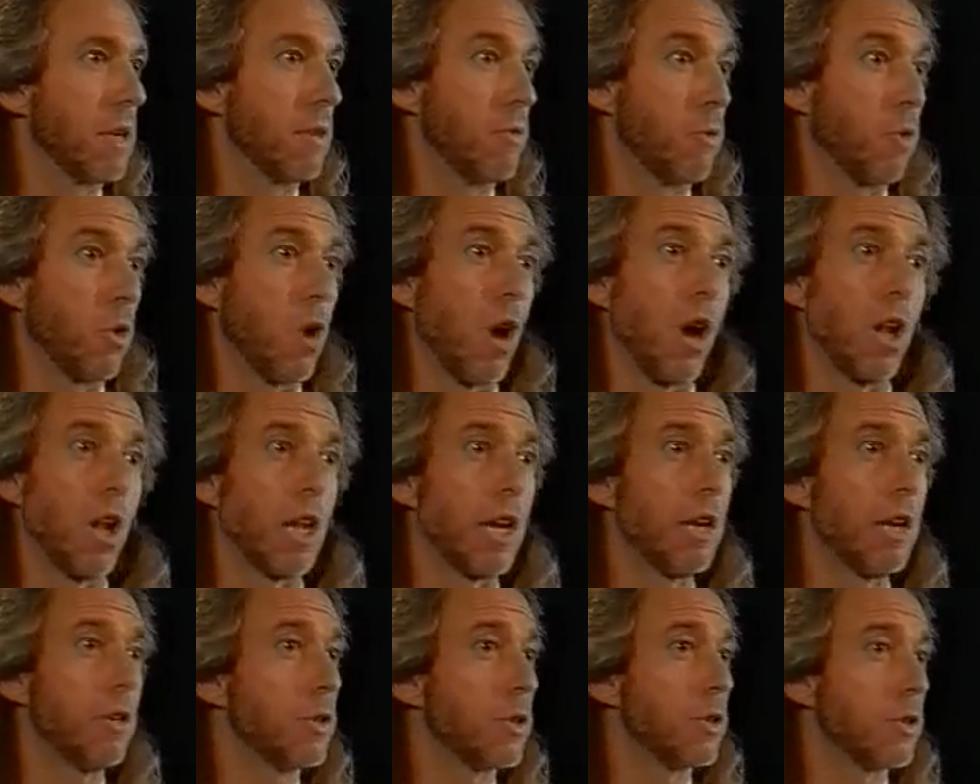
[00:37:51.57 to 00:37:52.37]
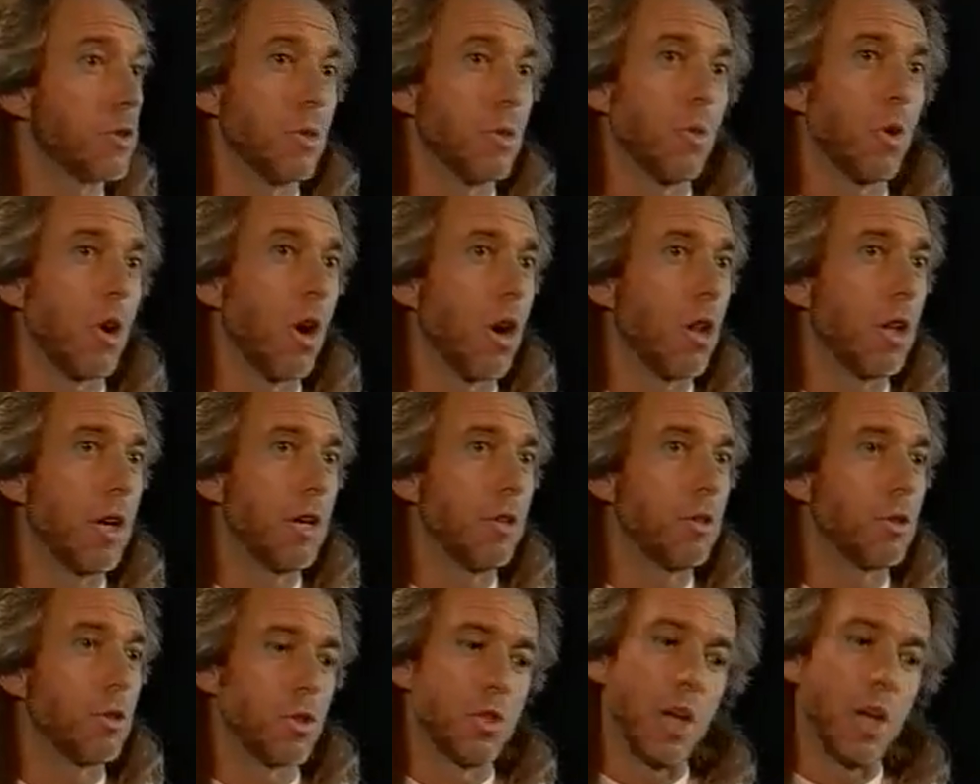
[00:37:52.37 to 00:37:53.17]
If we're all angels, then we're all
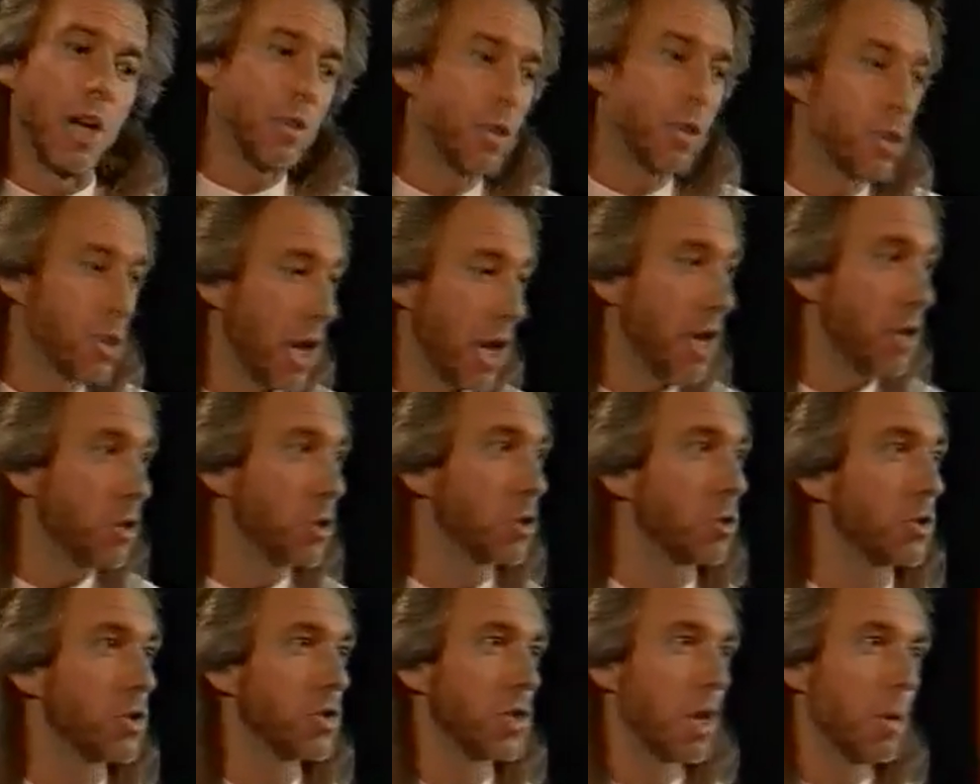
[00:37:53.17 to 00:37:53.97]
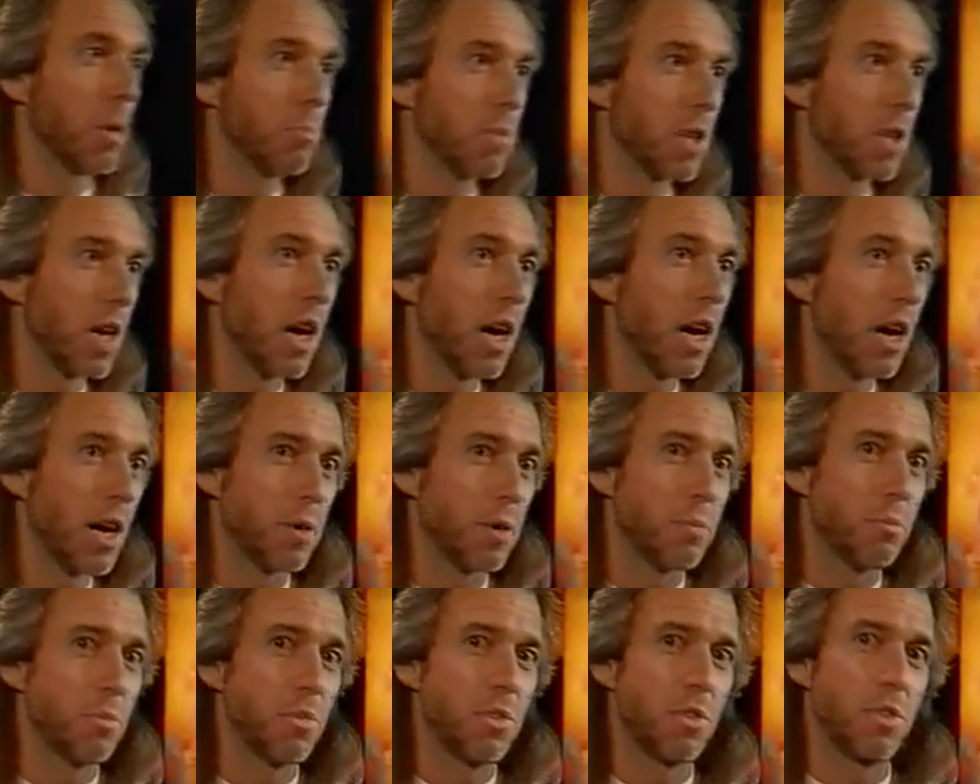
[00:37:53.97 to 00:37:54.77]
angels. Not just angels
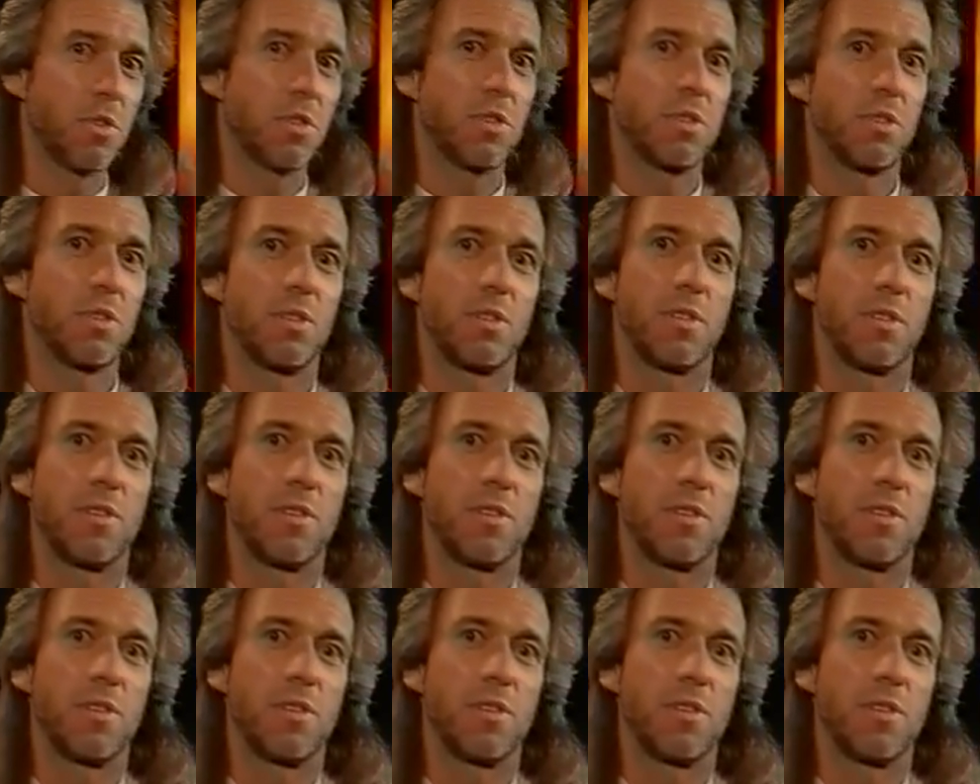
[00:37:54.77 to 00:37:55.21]
sometimes.